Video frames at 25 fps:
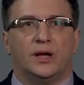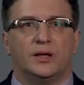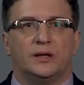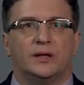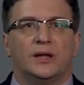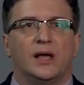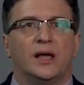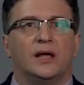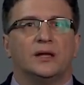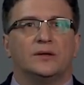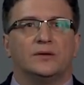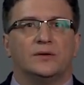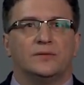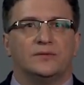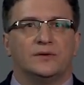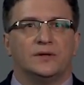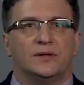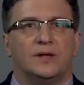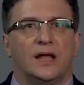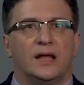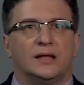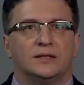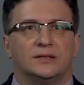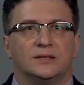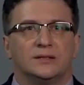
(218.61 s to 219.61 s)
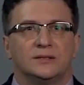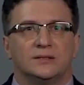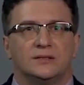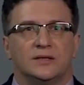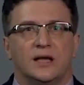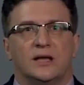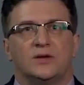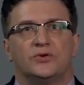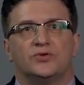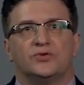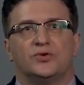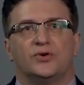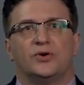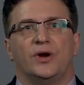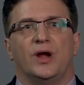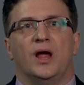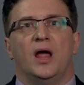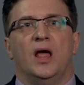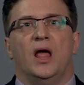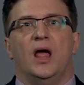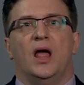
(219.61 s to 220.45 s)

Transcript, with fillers: at the end of the 19th century.